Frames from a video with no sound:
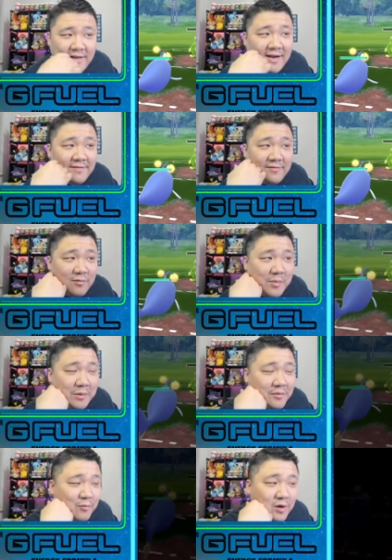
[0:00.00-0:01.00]
not even
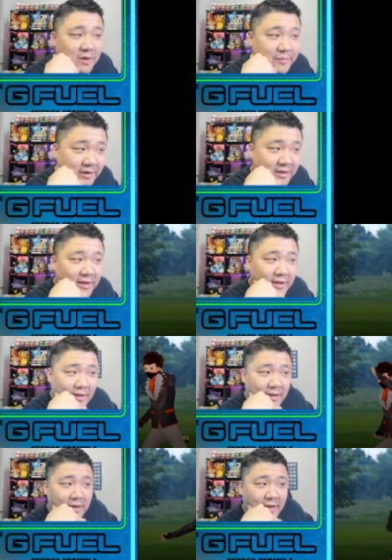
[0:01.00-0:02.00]
remotely worried about it.
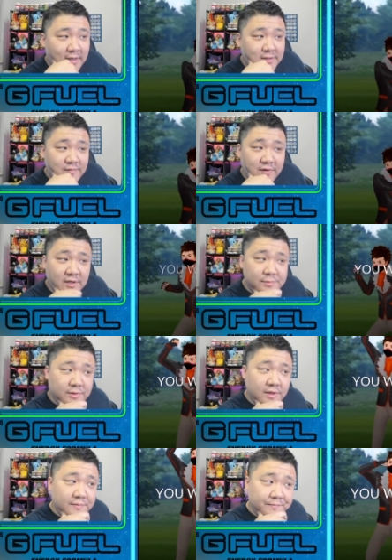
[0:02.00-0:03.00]
Uh, it's very nice play.